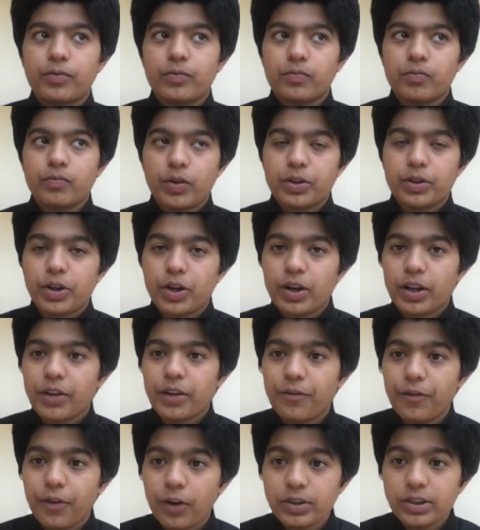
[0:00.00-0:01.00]
returning
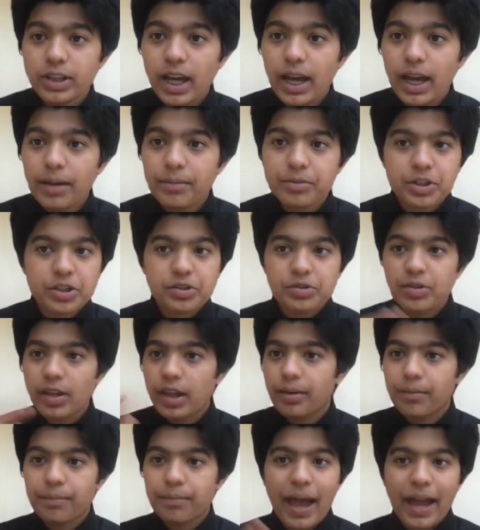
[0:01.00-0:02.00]
full time, just
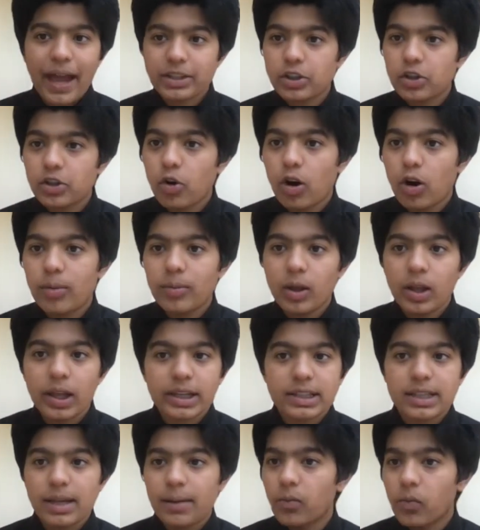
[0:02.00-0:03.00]
like back to normal,
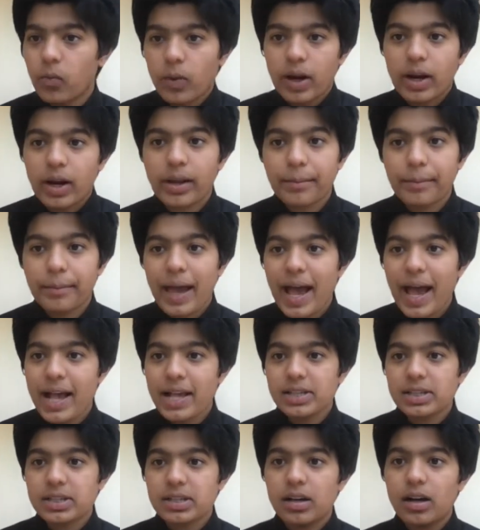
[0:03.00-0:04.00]
except wearing
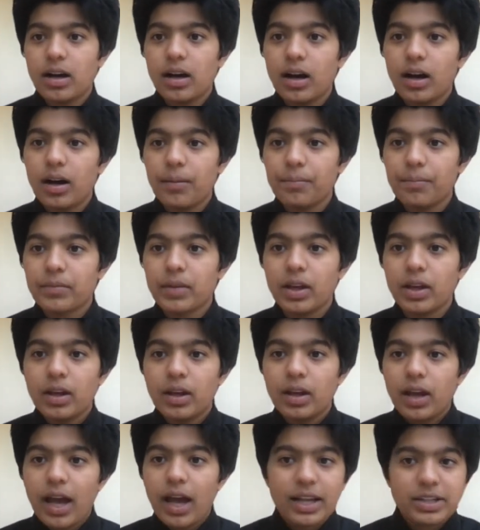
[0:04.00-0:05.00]
masks,
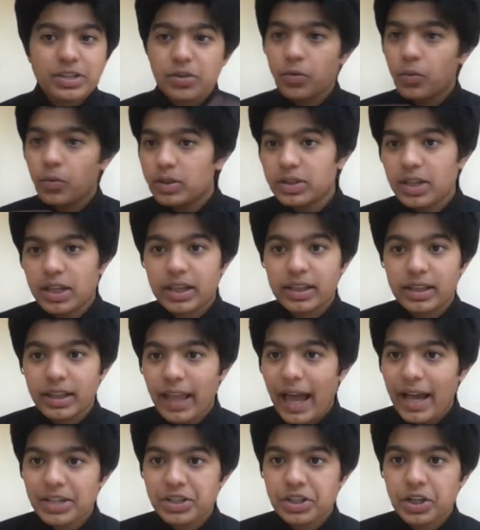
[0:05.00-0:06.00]
as it was like
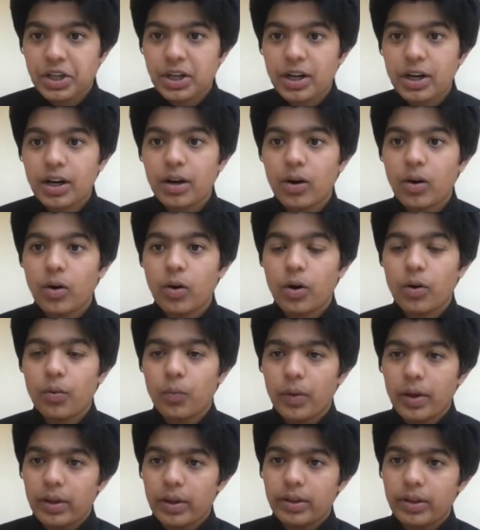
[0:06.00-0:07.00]
last year, or
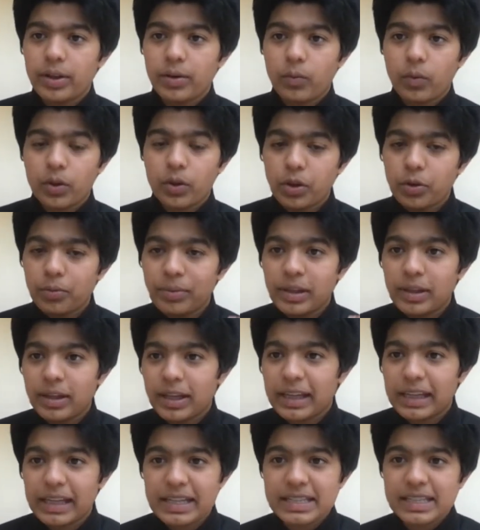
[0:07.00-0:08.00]
will you be
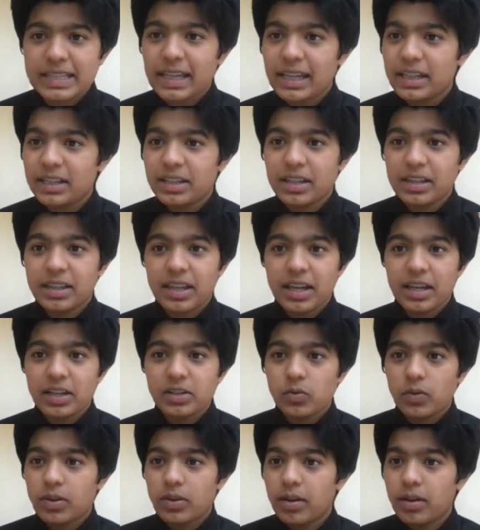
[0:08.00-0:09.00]
like easing into
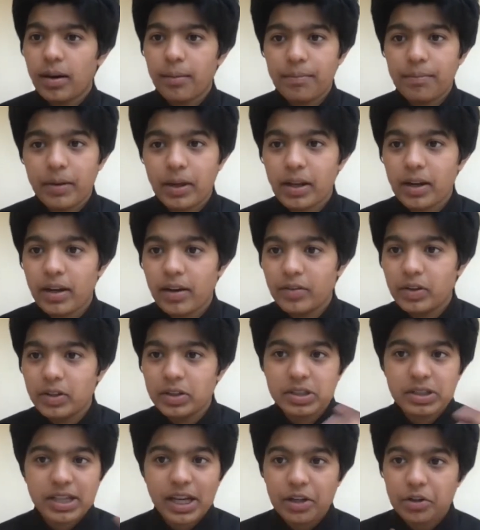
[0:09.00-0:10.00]
things with a bit of a
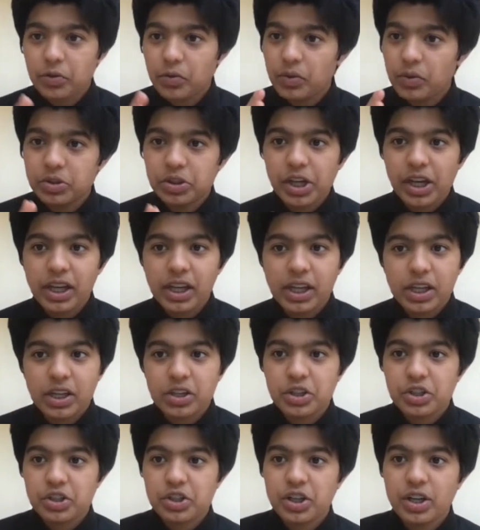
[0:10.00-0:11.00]
schedule
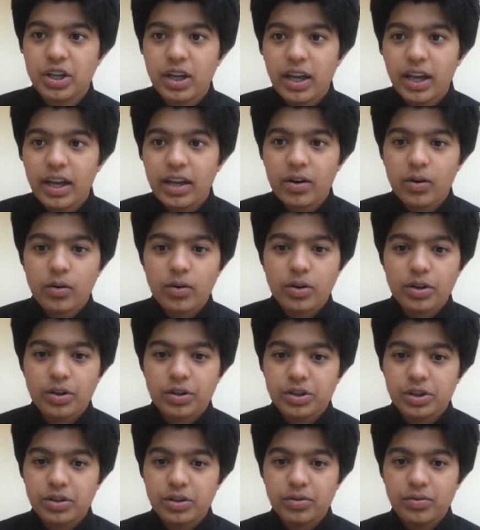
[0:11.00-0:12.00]
change in order
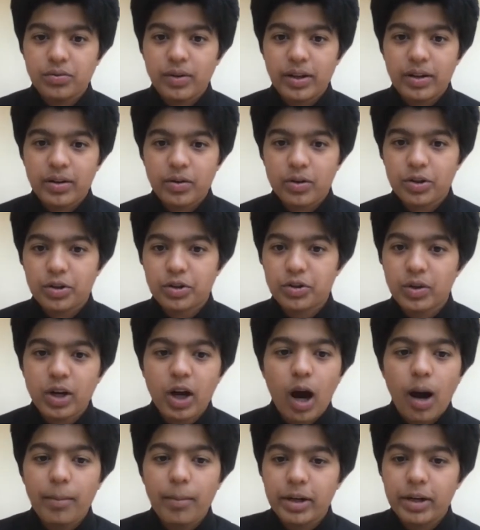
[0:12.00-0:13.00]
to
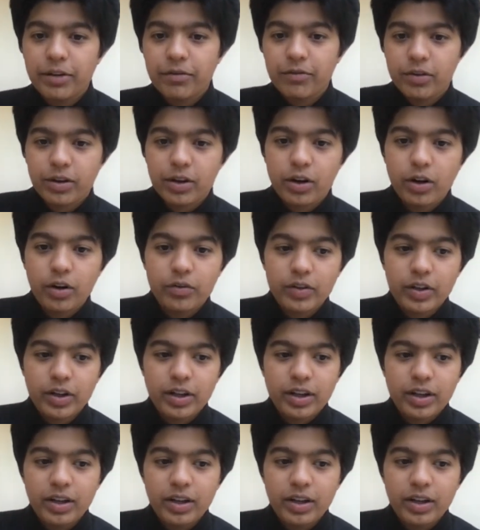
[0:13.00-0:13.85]
accommodate for COVID?